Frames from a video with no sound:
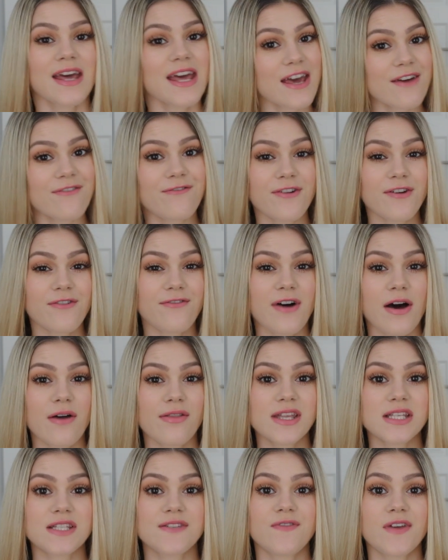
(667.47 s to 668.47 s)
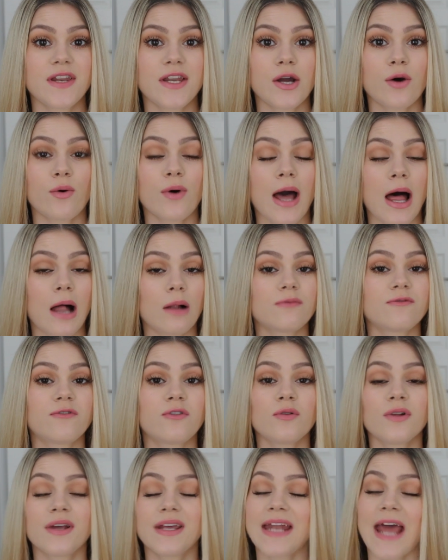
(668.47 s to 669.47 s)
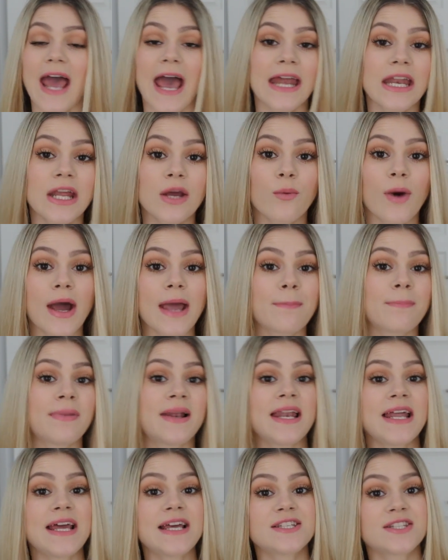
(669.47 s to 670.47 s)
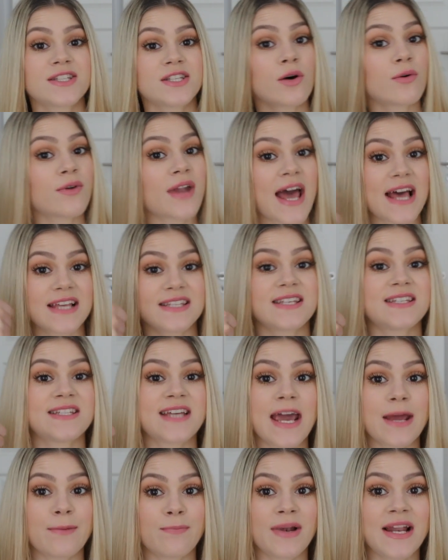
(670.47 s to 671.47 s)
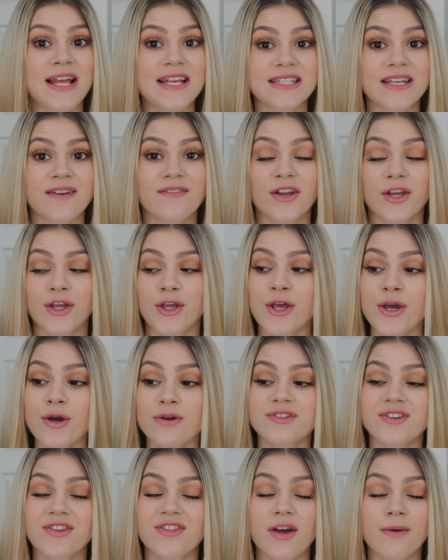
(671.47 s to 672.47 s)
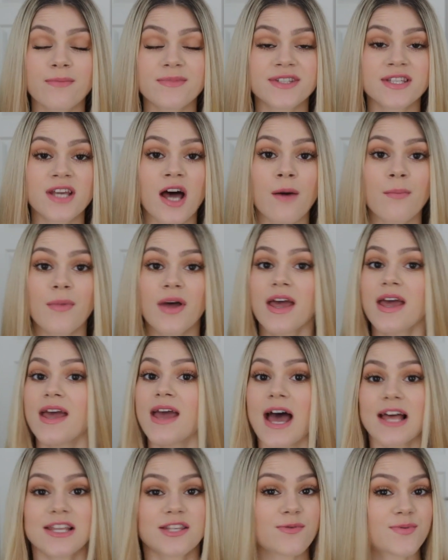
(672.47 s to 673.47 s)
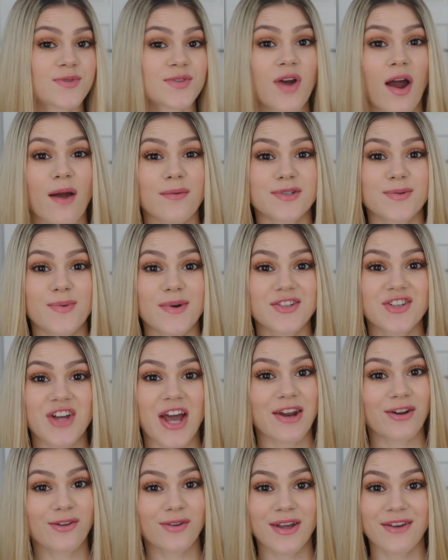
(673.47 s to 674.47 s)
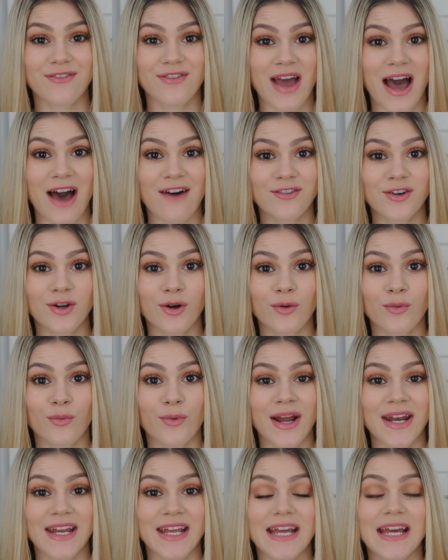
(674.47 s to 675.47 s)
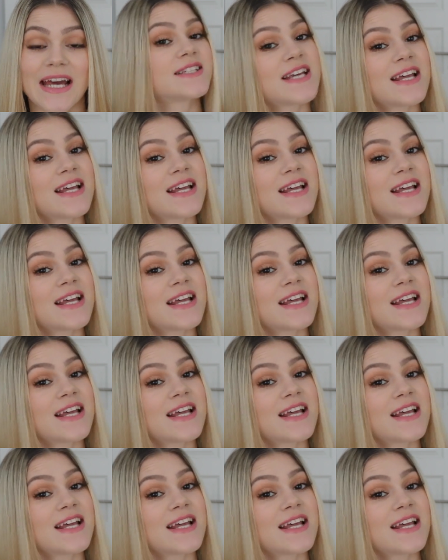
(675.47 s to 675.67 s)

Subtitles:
If you found this video helpful in any way, please don't hesitate, please give it a huge thumbs up and subscribe to my channel if you haven't already.